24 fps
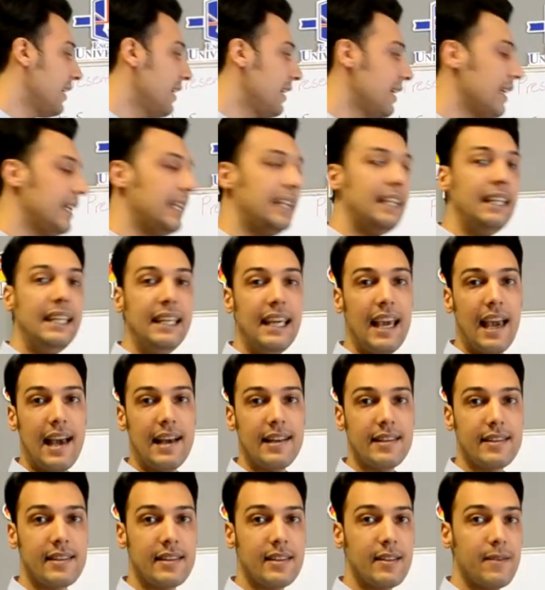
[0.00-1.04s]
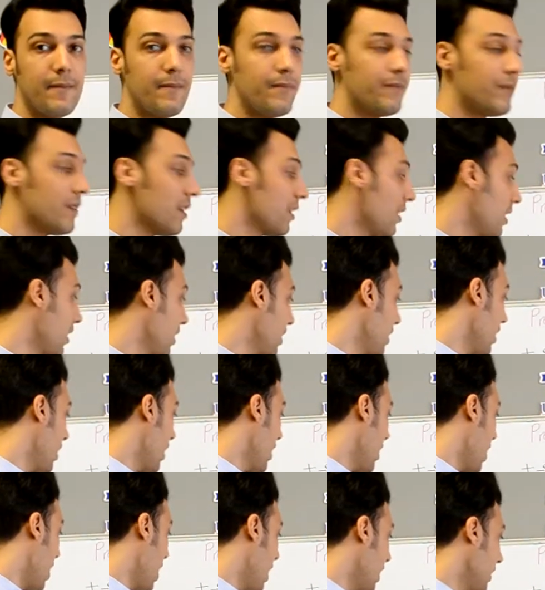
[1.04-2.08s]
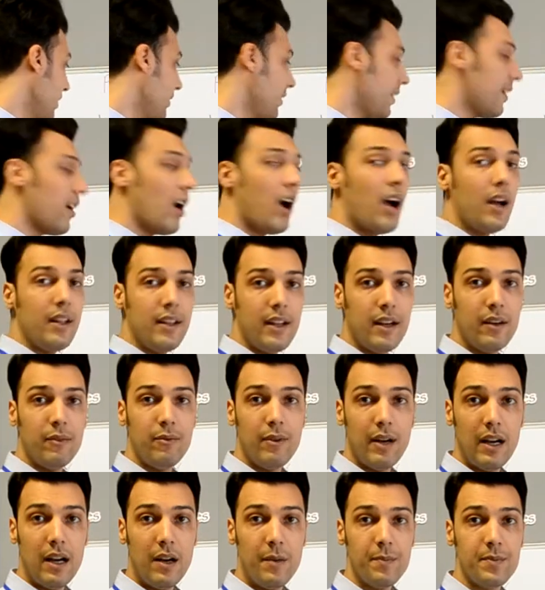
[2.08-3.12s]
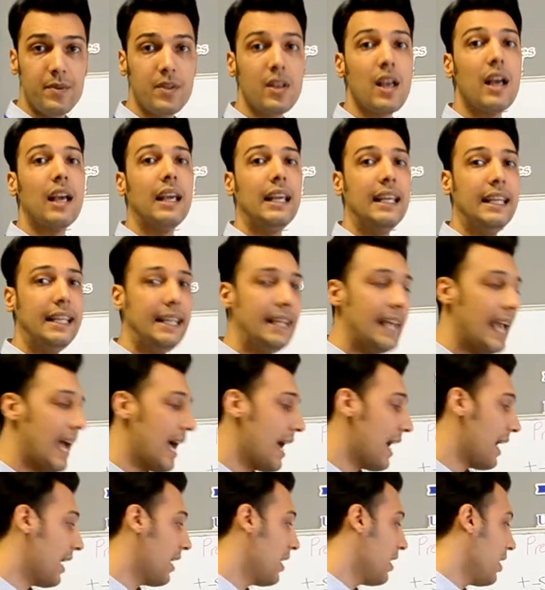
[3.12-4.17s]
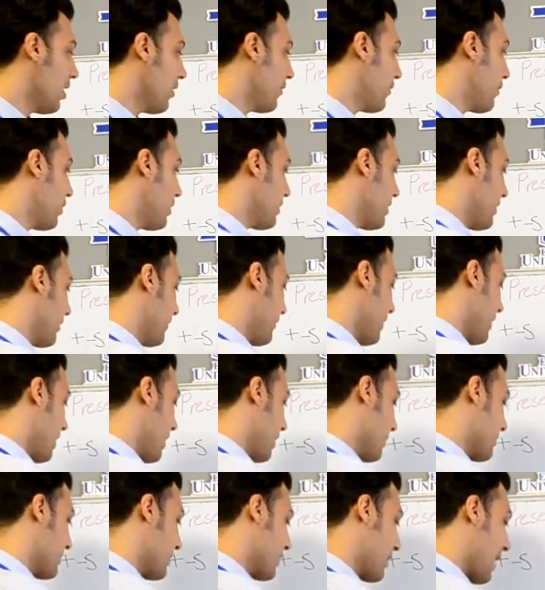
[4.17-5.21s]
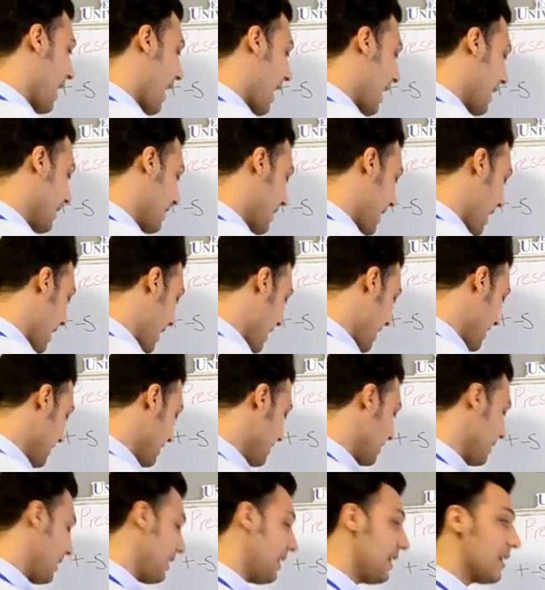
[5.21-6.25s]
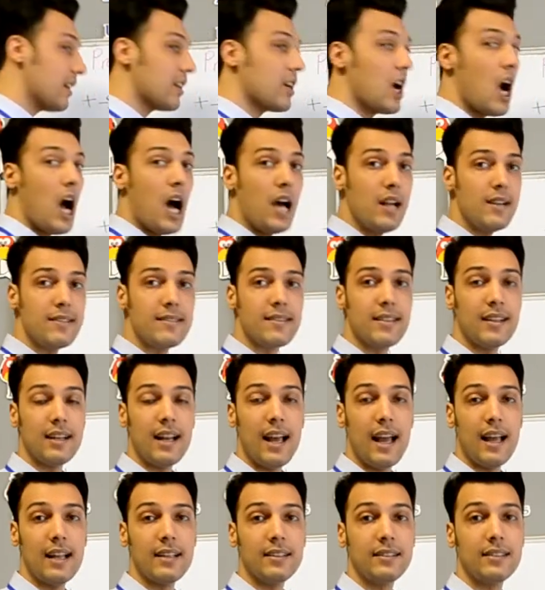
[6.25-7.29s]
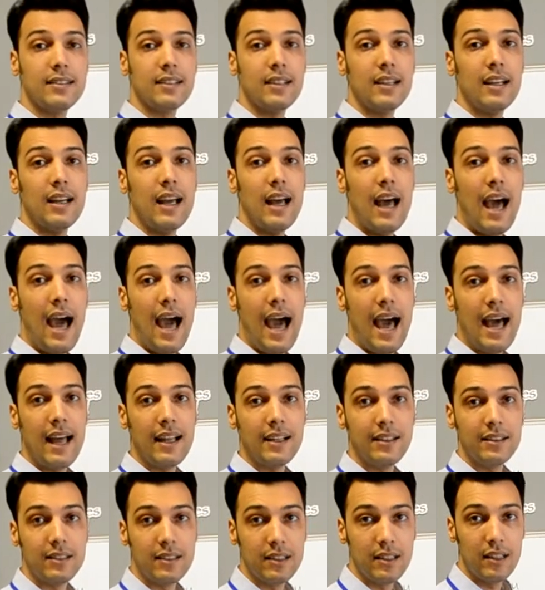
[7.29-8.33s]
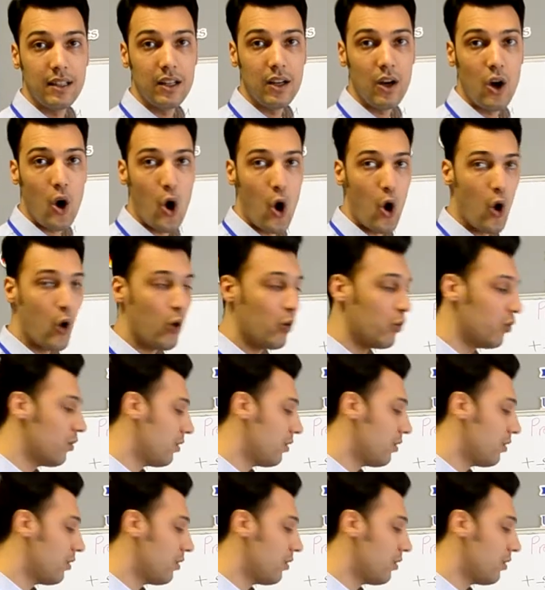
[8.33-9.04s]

es. Are there other verbs? Yeah. For the verbs that end in consonant and o,